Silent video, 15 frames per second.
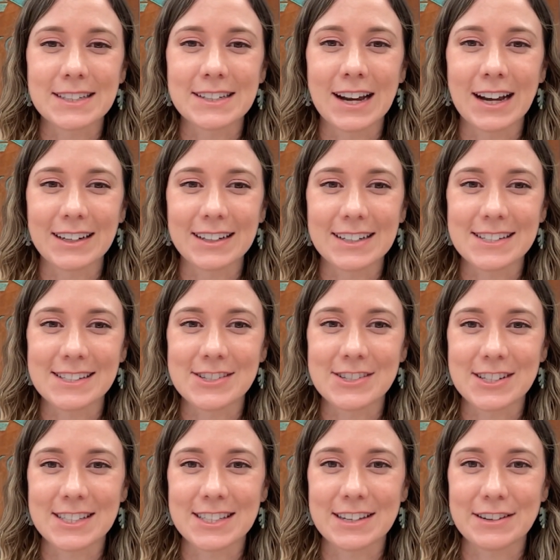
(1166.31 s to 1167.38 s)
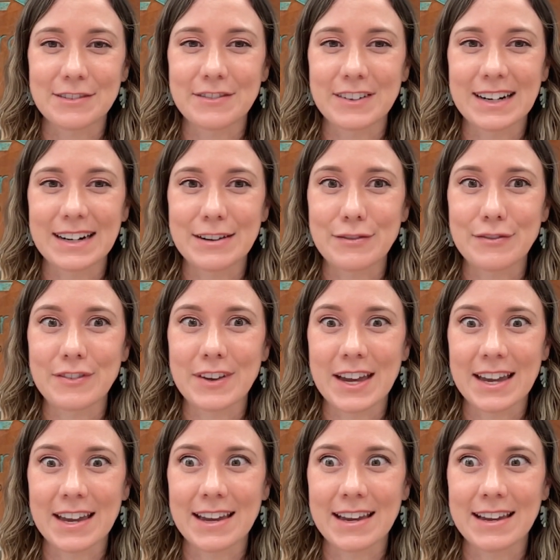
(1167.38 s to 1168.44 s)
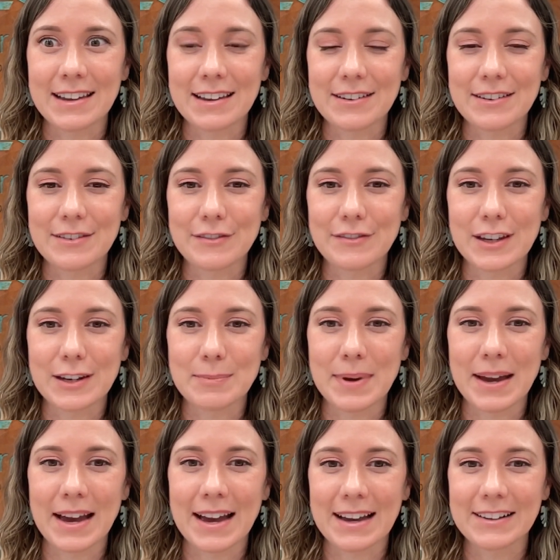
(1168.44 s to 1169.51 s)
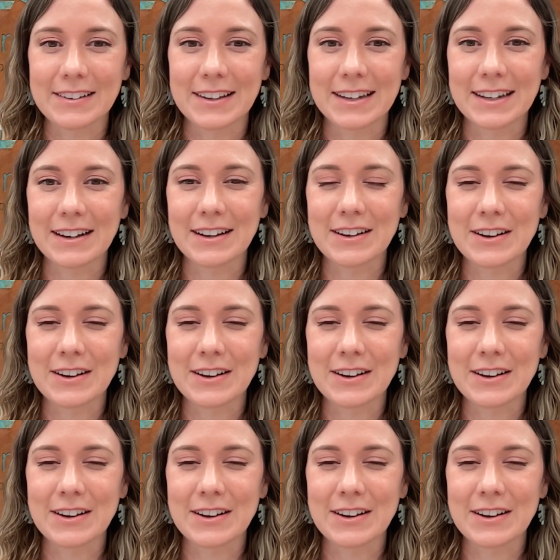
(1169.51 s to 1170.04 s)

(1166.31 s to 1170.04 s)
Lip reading: not good to just give very vague feedback like,